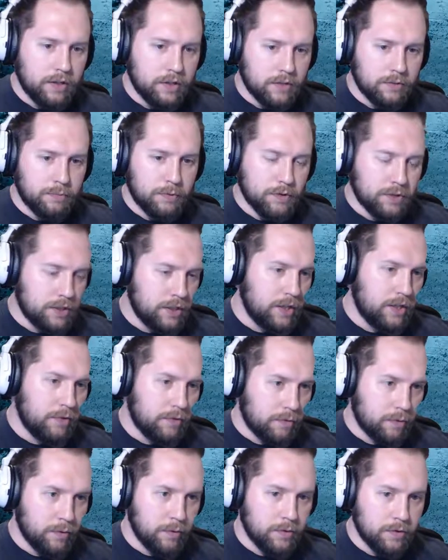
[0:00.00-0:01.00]
just proceed
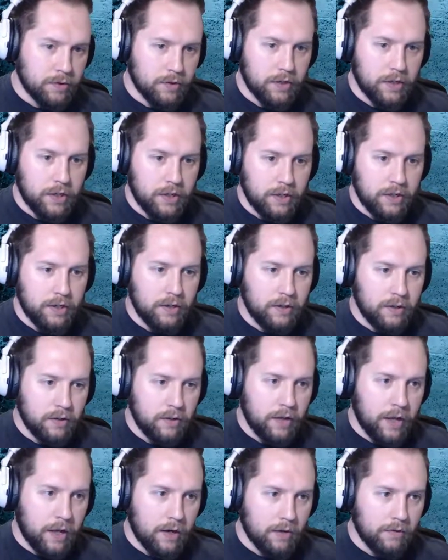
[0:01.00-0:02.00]
through to
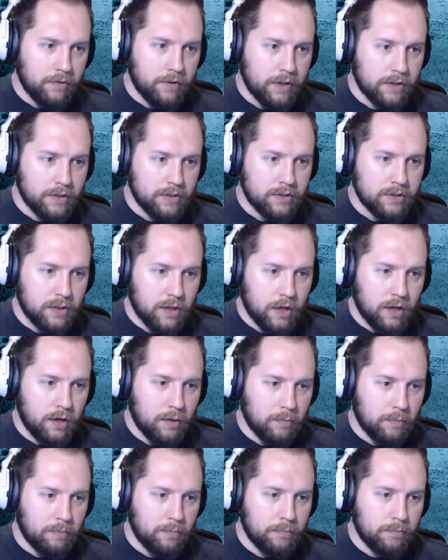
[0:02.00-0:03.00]
the end of this.
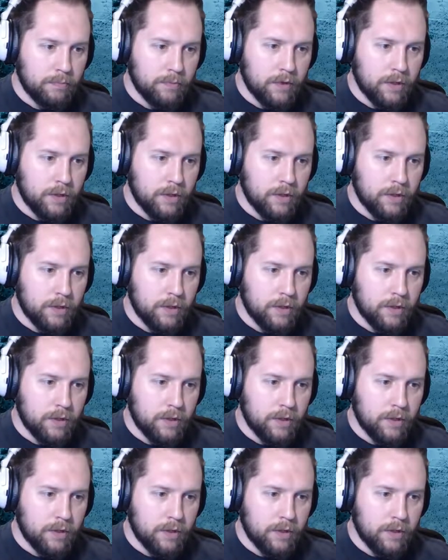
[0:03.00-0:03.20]
I'm